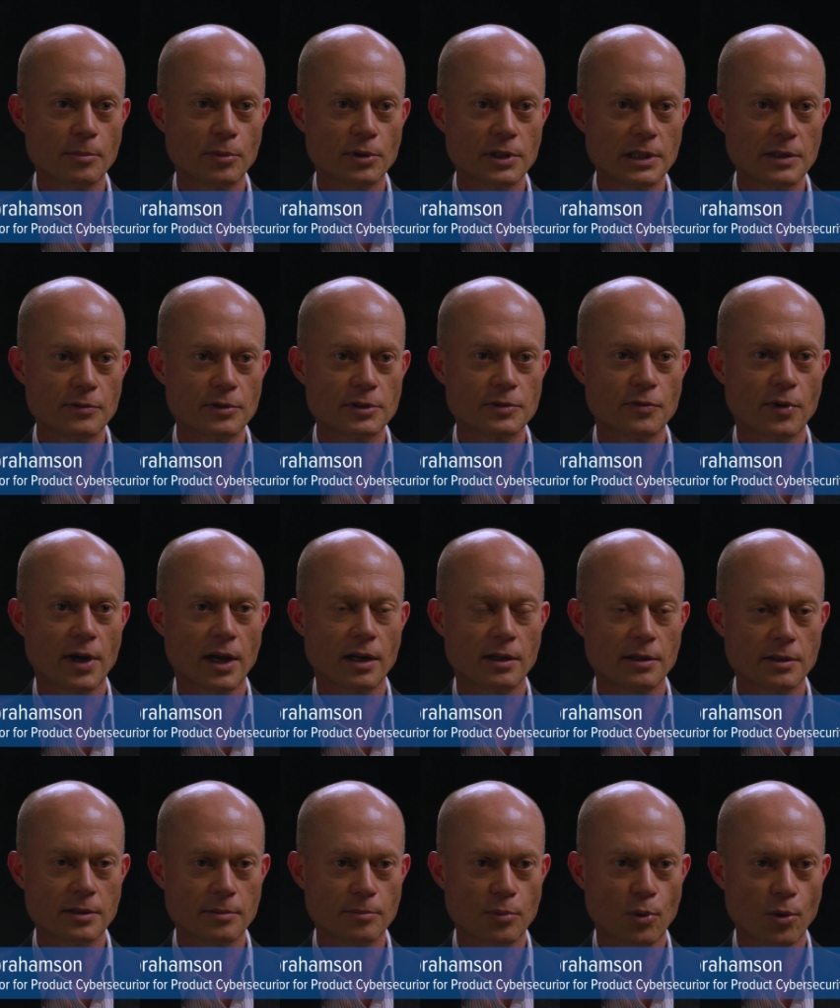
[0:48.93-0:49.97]
I believe is
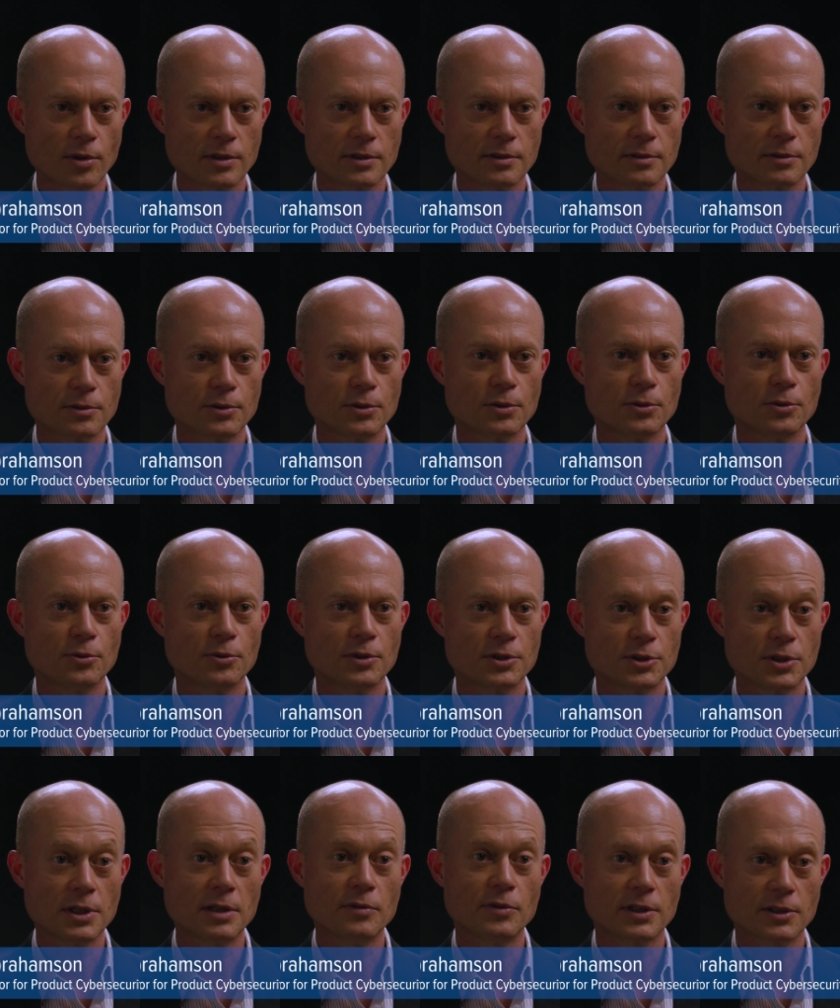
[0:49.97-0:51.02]
vitally important to
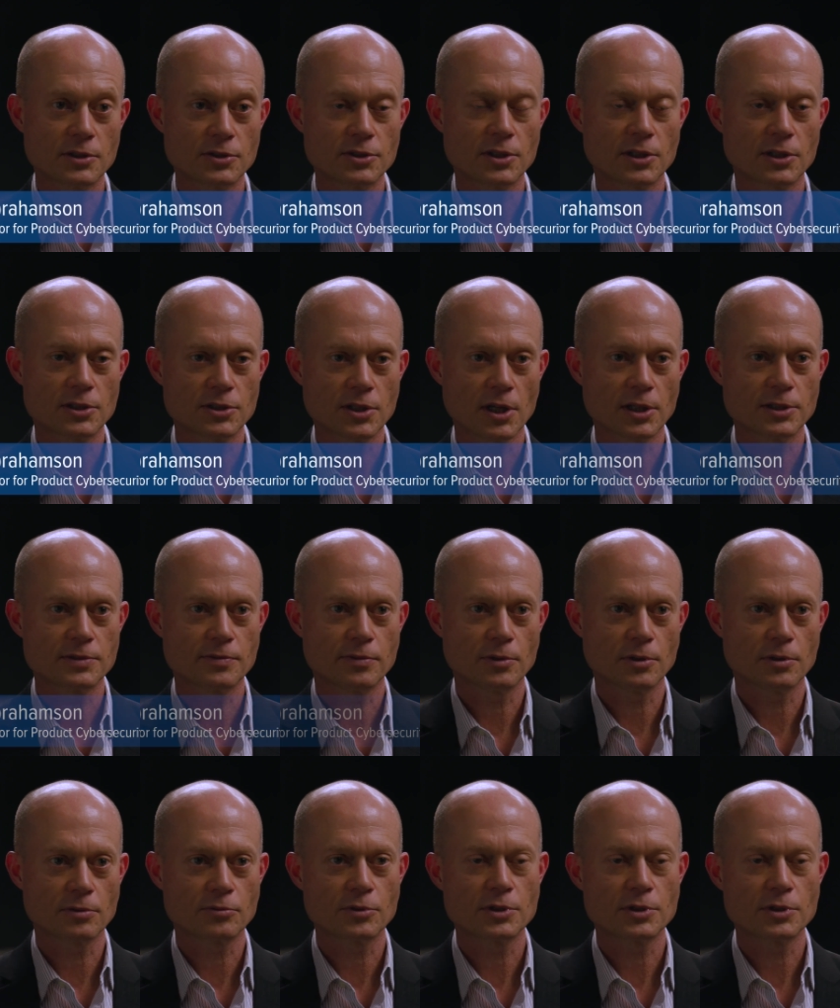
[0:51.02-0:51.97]
achieving successful